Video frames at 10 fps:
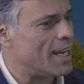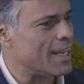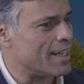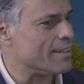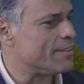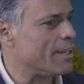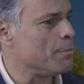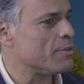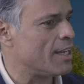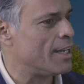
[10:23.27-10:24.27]
and at the
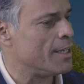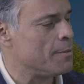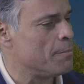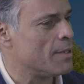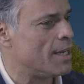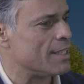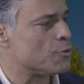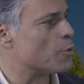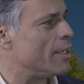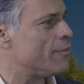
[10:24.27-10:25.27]
same time
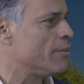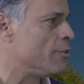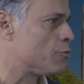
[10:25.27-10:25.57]
address the